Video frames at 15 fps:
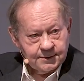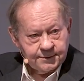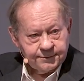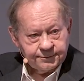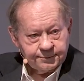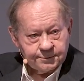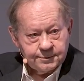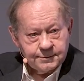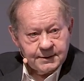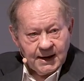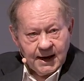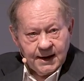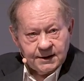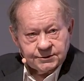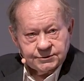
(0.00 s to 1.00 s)
through the
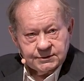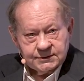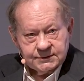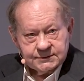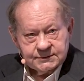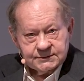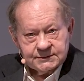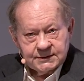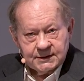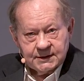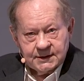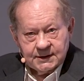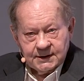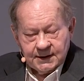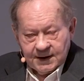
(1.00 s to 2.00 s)
actions
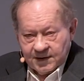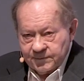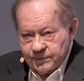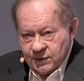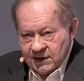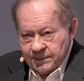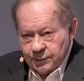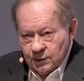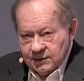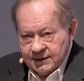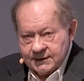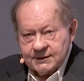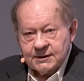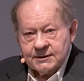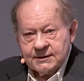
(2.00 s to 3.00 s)
of people
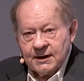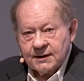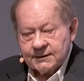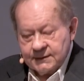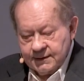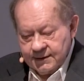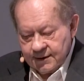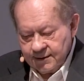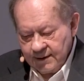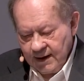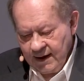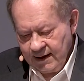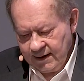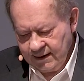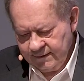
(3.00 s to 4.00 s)
in conducting their
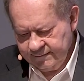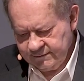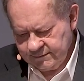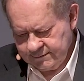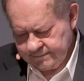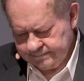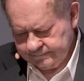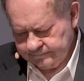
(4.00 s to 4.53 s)
lives.